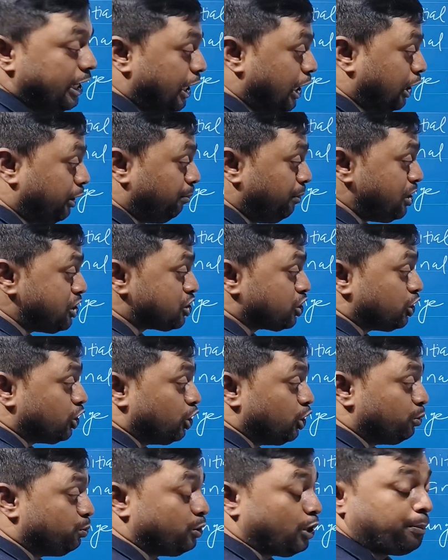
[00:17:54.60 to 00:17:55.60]
It
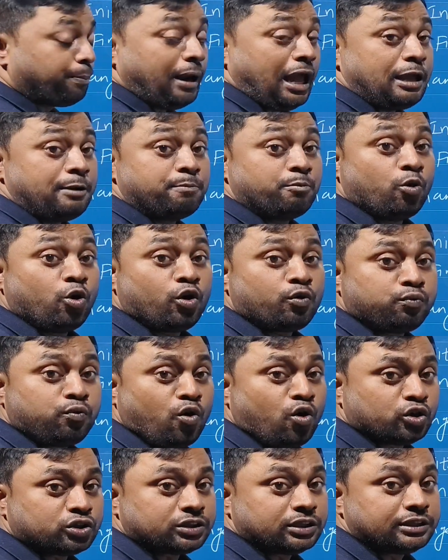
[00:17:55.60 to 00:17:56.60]
means if you apply more
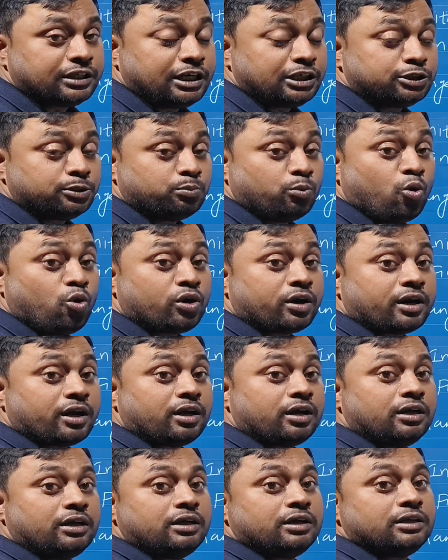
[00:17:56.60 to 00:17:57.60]
force, there is a
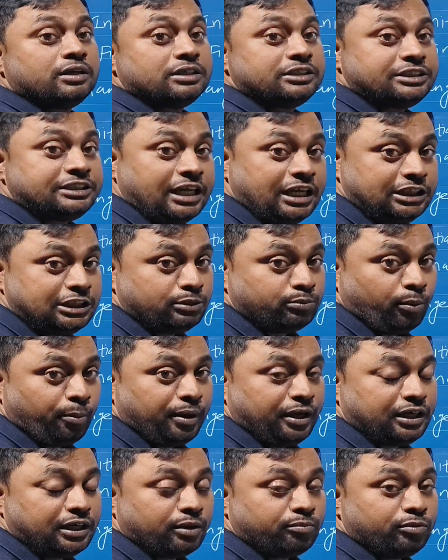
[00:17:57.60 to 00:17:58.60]
more change in
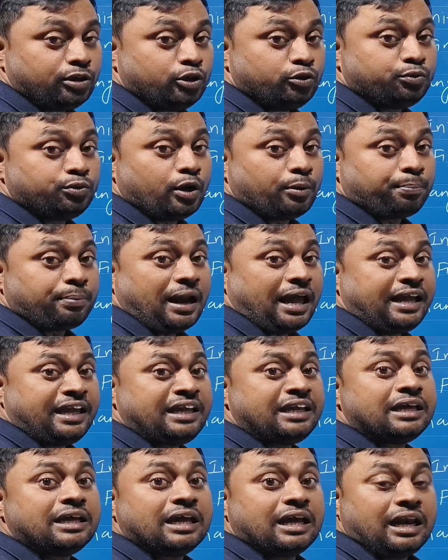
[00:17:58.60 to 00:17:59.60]
momentum. If you
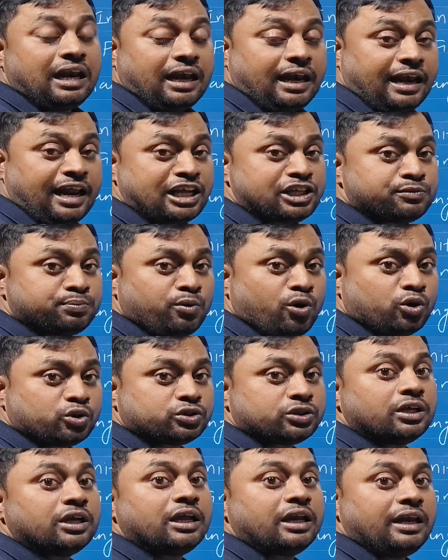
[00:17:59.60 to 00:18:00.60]
apply less
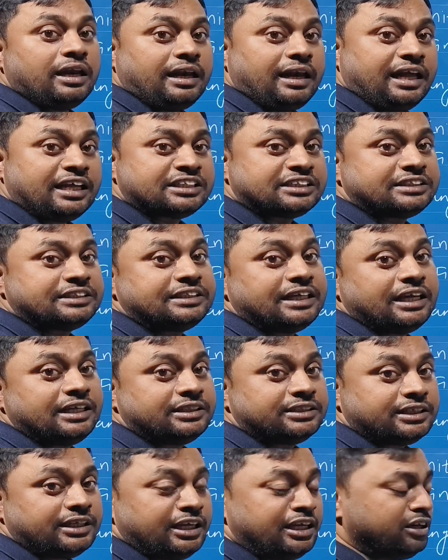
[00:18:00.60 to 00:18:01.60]
force, less
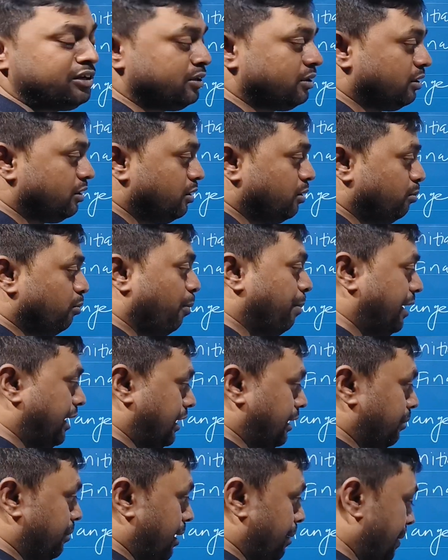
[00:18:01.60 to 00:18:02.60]
change in
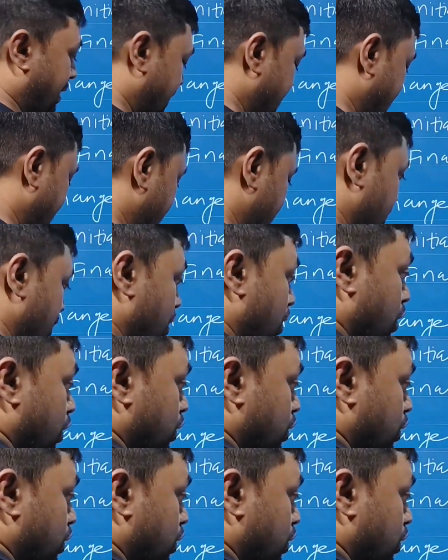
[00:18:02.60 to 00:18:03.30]
momentum. Am I clear?